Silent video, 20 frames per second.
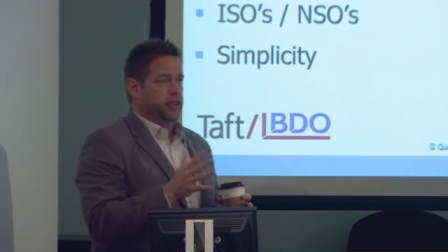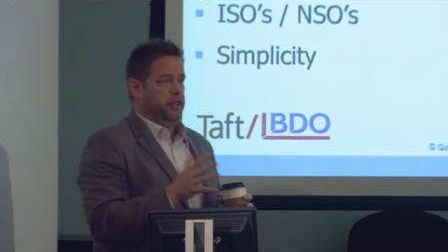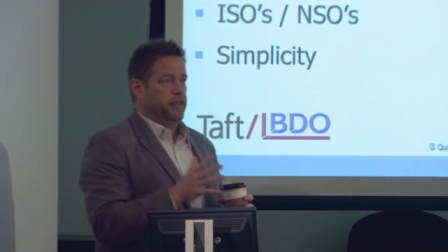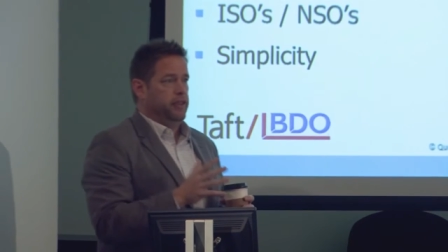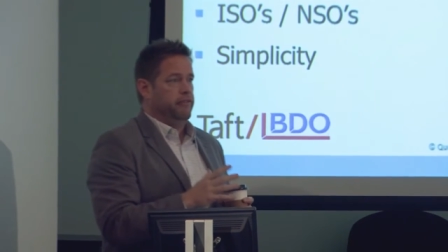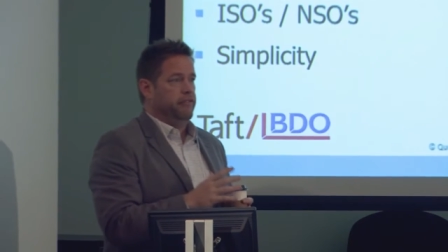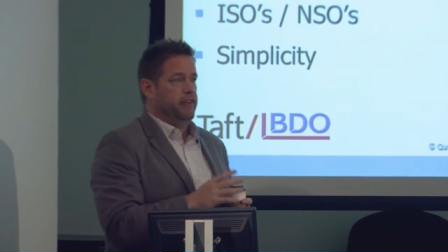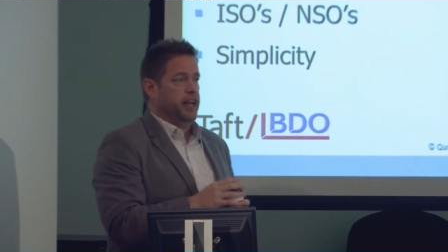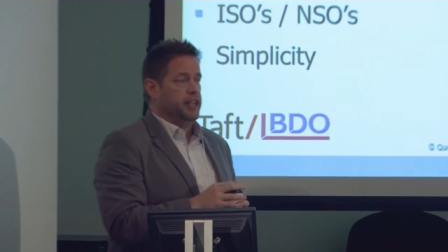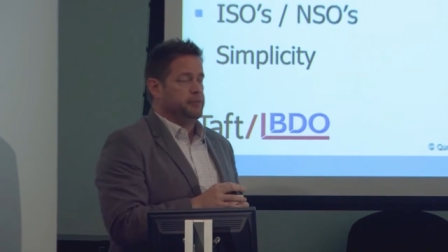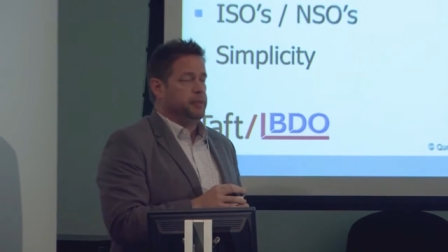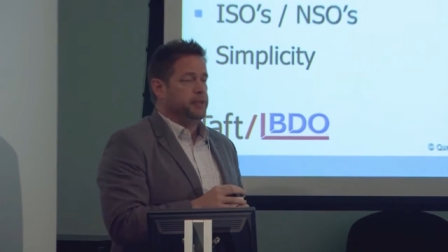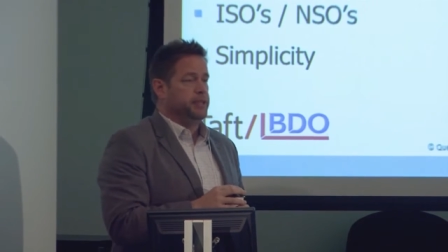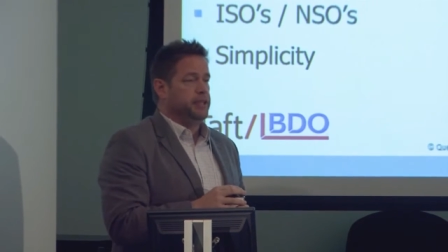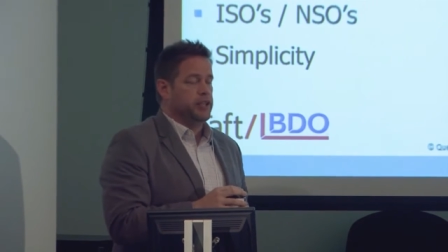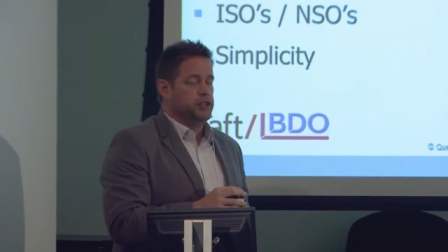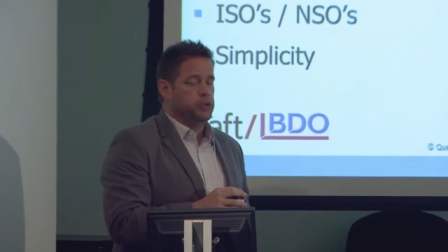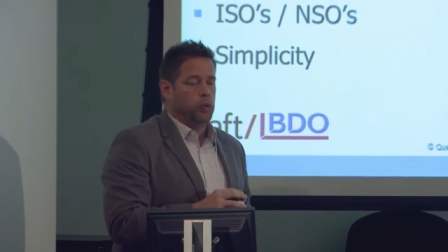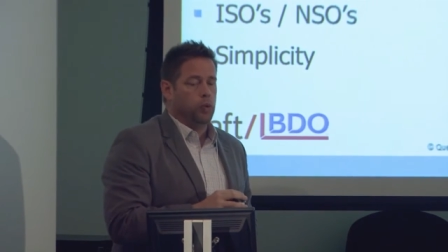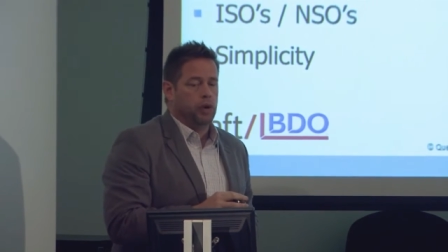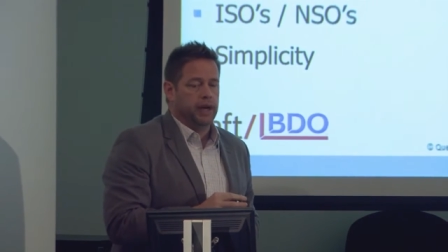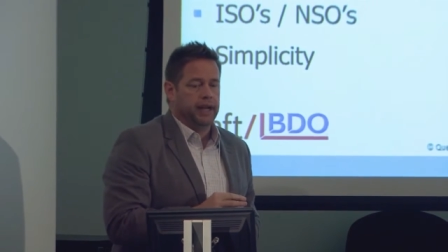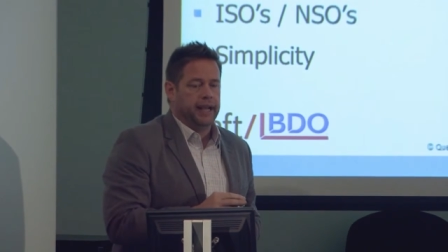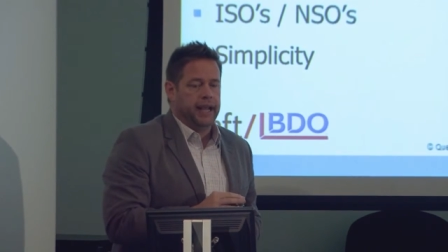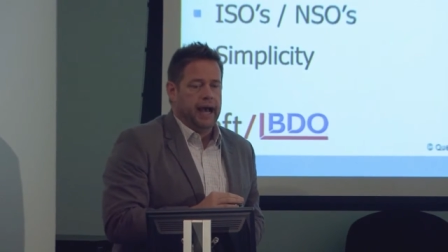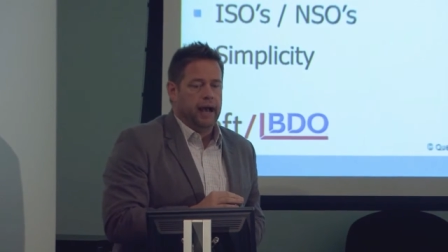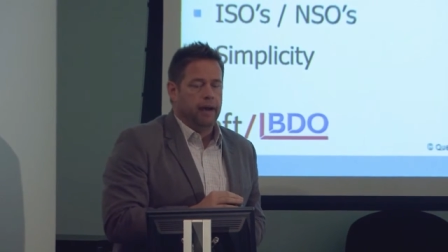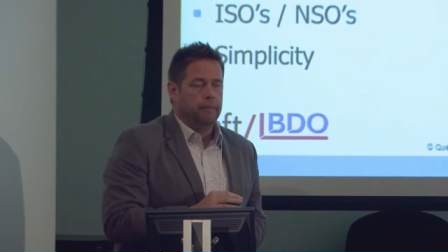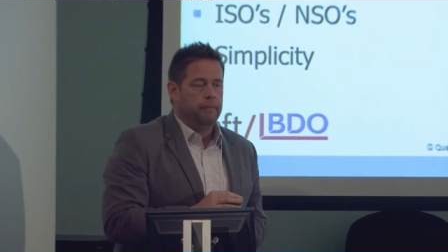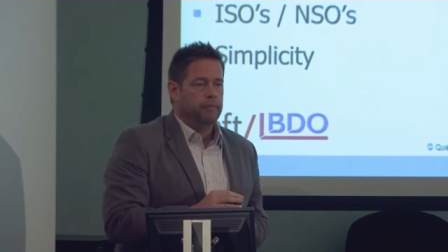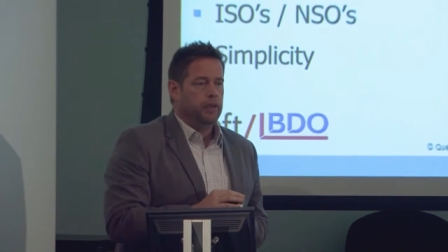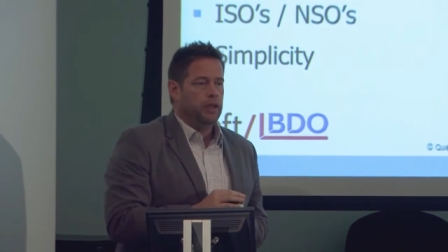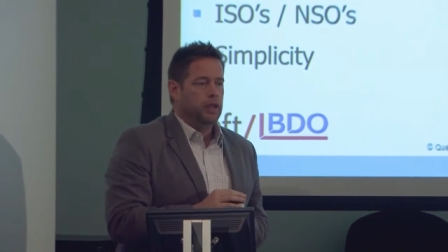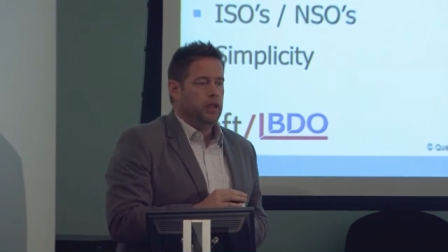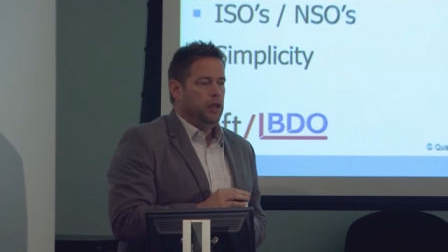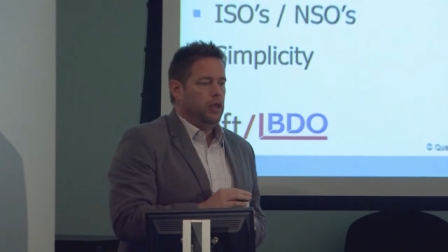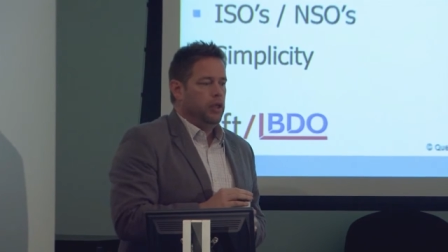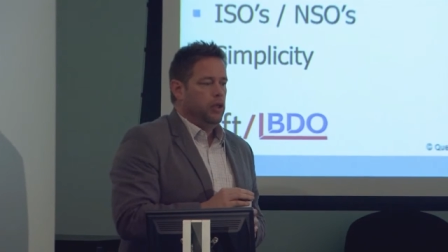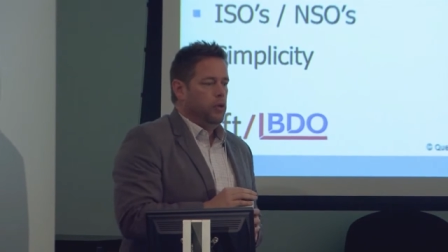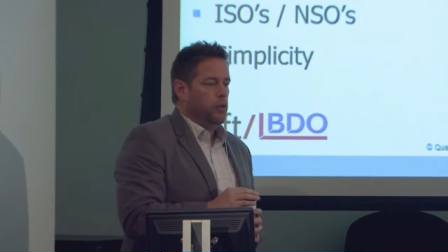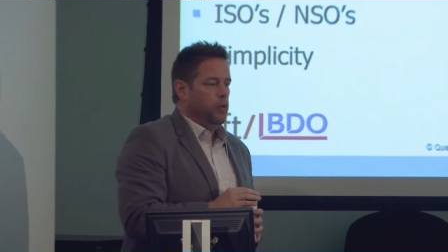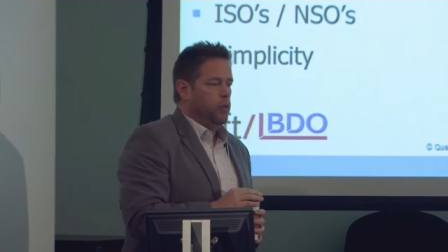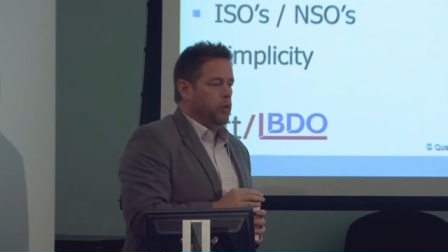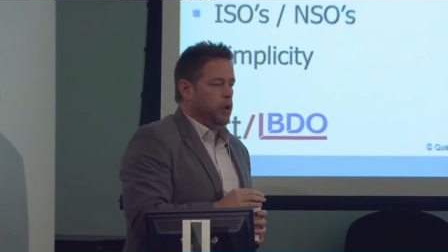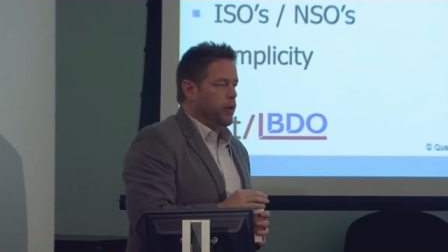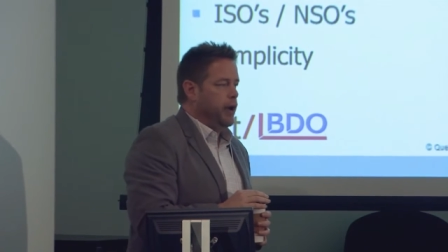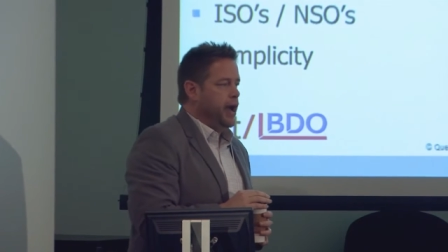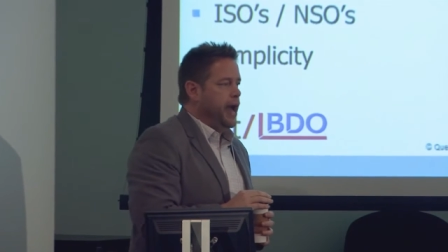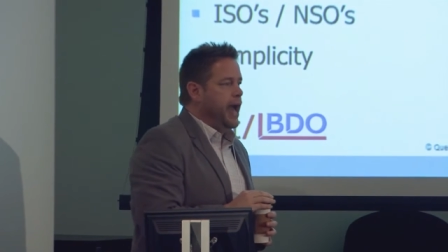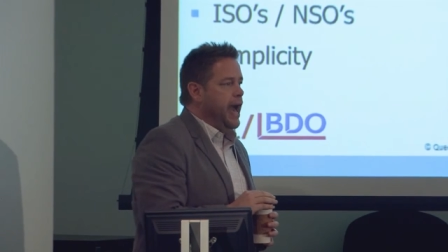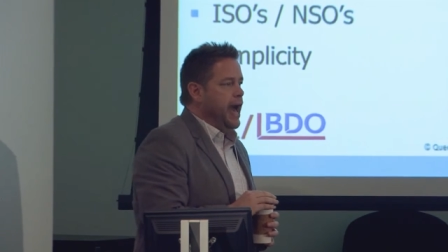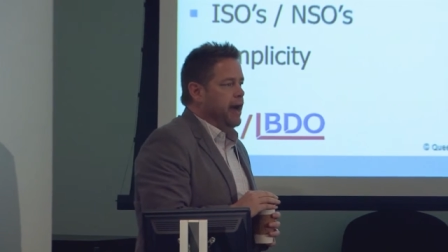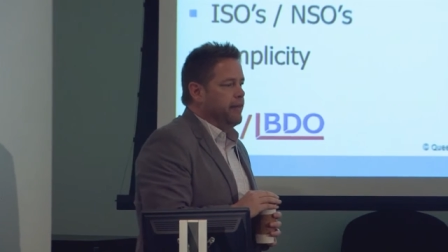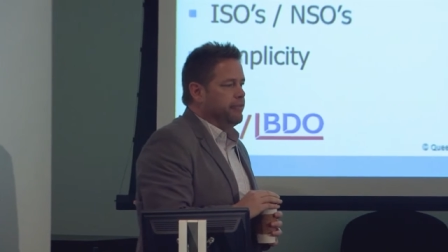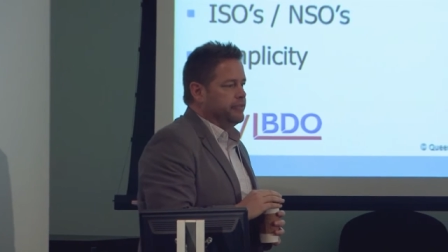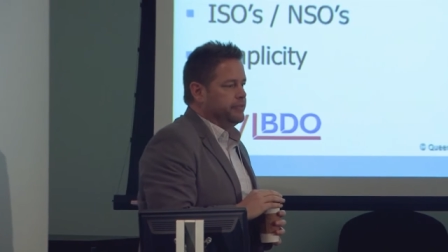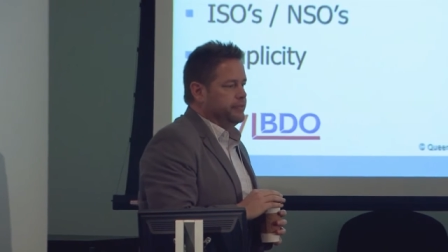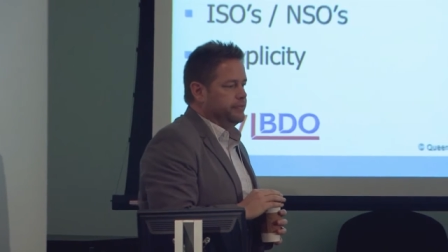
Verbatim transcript: the investment doesn't work out, what do I have?